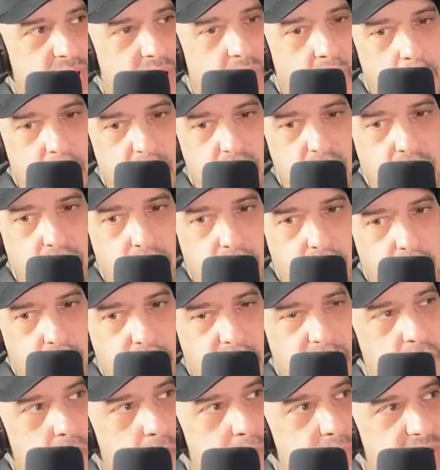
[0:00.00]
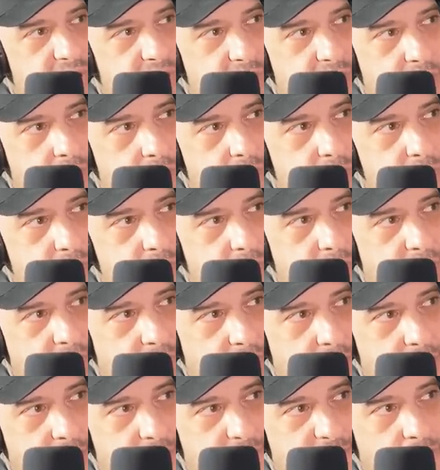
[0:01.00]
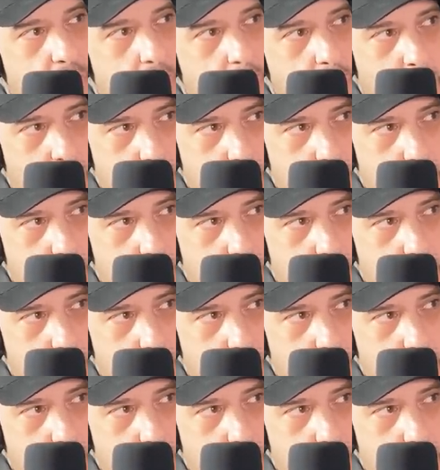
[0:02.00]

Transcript: coming through intermediaries and phone